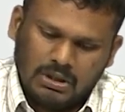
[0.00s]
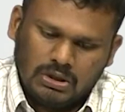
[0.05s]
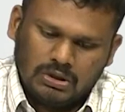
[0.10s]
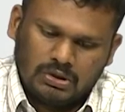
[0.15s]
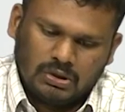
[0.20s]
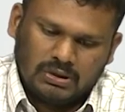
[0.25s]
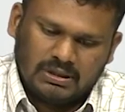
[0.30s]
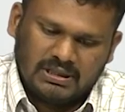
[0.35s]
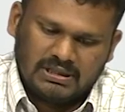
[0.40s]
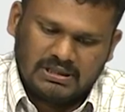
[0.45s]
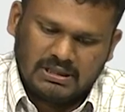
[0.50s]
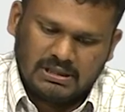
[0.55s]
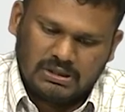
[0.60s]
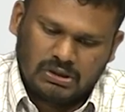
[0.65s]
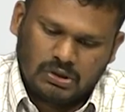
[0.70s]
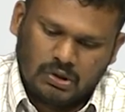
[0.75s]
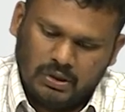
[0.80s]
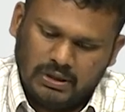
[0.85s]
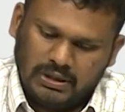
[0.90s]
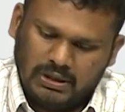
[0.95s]
So, this is
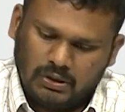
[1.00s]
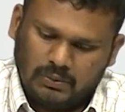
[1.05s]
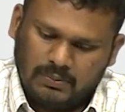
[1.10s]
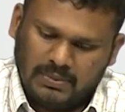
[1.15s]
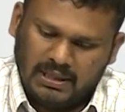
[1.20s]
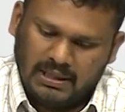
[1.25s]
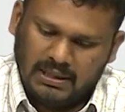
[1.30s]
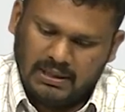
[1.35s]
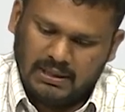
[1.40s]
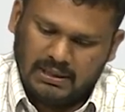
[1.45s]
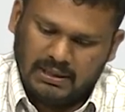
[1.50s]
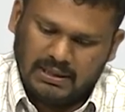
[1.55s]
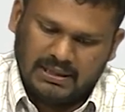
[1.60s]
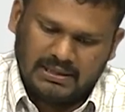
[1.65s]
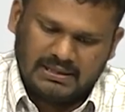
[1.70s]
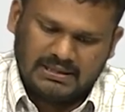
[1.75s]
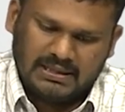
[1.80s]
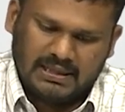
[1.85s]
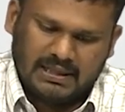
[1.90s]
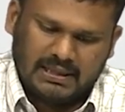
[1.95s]
going to be
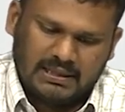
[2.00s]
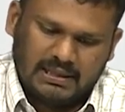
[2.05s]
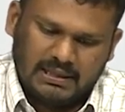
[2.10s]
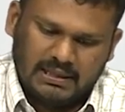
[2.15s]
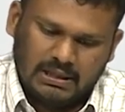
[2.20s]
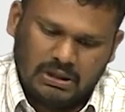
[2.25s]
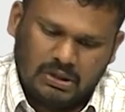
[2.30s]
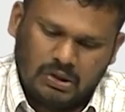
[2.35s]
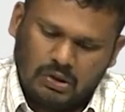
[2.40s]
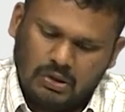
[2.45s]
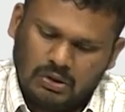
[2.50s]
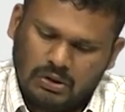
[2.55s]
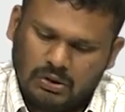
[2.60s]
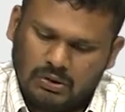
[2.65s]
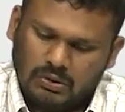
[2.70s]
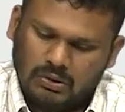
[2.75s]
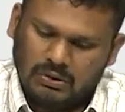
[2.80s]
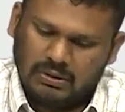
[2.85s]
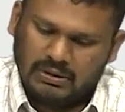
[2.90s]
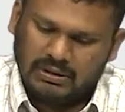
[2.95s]
exactly equal
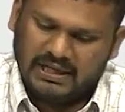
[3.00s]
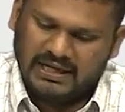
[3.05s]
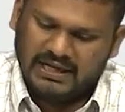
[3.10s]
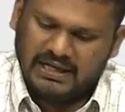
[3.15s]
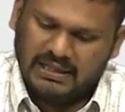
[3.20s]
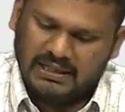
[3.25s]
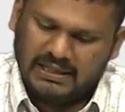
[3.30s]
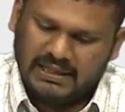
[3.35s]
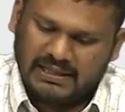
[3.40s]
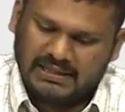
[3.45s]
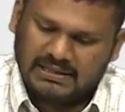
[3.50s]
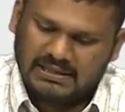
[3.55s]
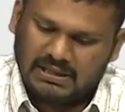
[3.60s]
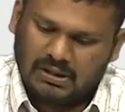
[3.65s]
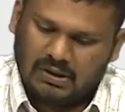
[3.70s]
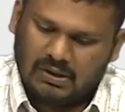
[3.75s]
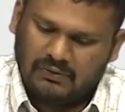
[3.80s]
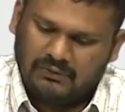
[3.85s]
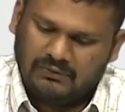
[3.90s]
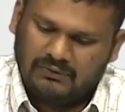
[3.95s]
to the index
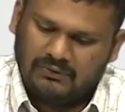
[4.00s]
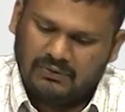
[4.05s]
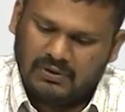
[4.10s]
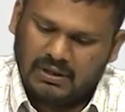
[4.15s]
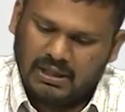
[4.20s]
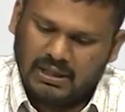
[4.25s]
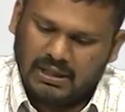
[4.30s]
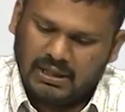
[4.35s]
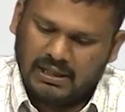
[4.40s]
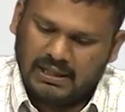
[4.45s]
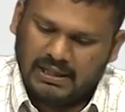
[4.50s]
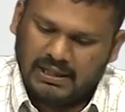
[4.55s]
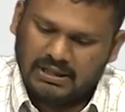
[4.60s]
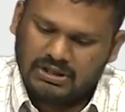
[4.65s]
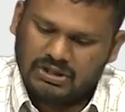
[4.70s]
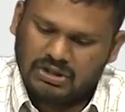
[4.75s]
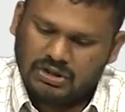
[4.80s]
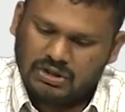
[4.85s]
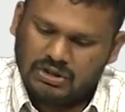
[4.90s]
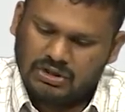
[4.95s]
of
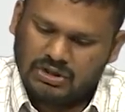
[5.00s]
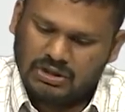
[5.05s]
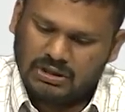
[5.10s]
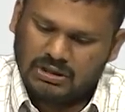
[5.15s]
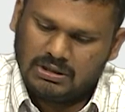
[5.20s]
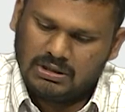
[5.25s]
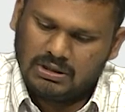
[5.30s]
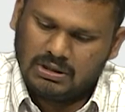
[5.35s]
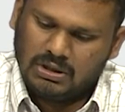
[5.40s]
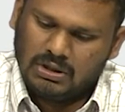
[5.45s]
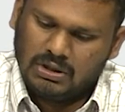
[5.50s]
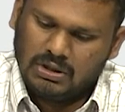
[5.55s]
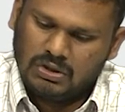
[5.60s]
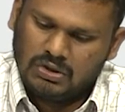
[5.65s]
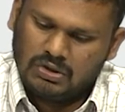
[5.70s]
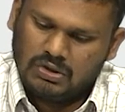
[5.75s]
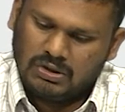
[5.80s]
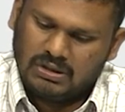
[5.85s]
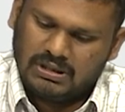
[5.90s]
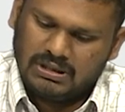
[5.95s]
H in G.
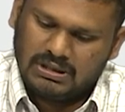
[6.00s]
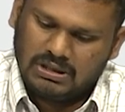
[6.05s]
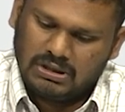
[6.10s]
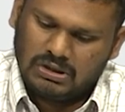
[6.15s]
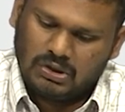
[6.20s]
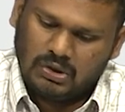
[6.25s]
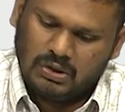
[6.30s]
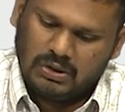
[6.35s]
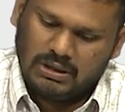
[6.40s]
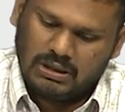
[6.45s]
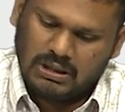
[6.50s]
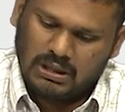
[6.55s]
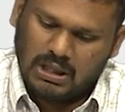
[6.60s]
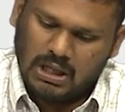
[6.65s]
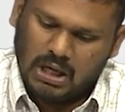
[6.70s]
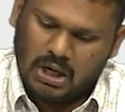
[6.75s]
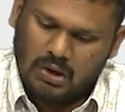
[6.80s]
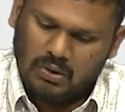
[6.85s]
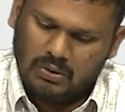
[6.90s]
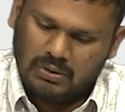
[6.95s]
So, this is going to
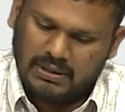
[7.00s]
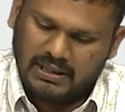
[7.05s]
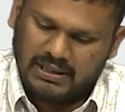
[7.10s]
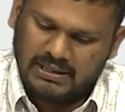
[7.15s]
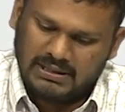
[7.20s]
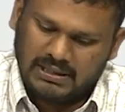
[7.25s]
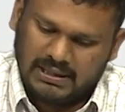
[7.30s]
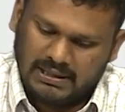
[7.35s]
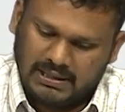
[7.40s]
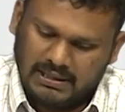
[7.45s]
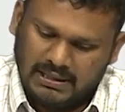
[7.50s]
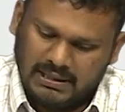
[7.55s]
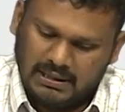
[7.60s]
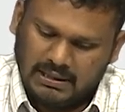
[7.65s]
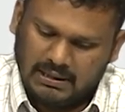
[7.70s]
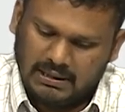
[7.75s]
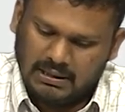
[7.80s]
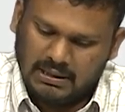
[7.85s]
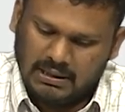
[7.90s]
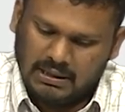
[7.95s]
count
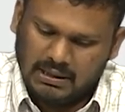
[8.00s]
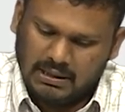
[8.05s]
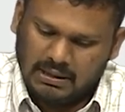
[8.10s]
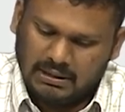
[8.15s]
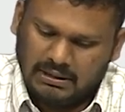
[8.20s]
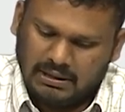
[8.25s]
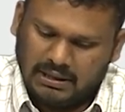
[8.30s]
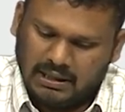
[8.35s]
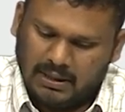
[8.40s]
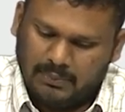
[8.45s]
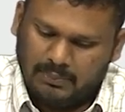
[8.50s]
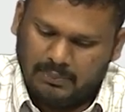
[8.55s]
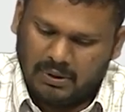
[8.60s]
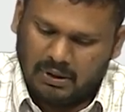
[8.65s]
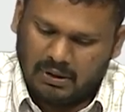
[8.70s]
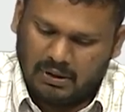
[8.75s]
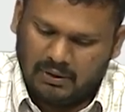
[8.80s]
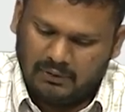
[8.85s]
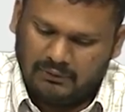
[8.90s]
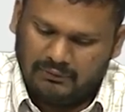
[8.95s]
exactly the
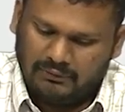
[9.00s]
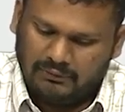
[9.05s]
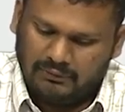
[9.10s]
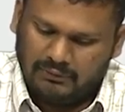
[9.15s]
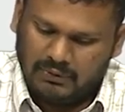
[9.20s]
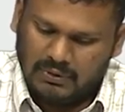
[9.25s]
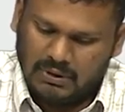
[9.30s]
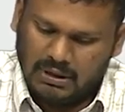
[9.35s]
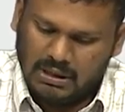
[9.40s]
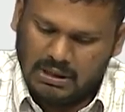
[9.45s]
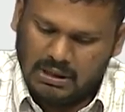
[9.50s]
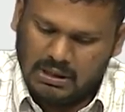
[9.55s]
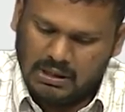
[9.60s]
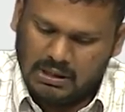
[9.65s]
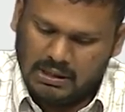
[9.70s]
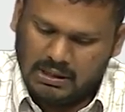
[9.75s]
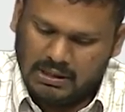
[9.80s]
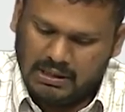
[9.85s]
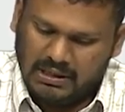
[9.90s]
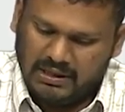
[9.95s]
number of
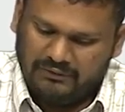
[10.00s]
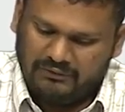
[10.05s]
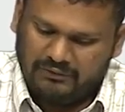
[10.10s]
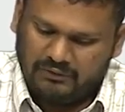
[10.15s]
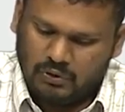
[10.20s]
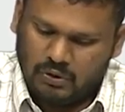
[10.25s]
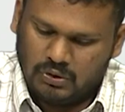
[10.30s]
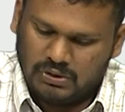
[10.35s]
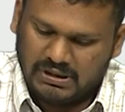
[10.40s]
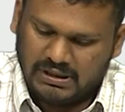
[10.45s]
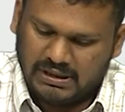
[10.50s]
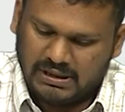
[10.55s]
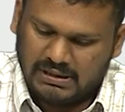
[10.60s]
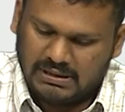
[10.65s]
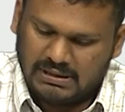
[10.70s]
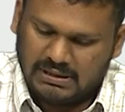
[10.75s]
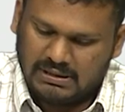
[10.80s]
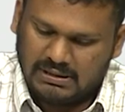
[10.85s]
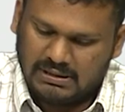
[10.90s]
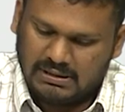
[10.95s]
left
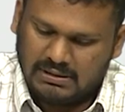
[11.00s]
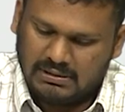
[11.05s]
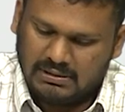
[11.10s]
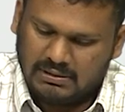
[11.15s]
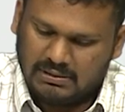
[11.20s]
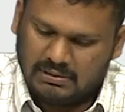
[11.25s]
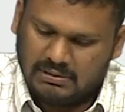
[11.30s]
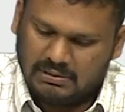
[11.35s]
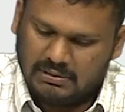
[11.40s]
cosets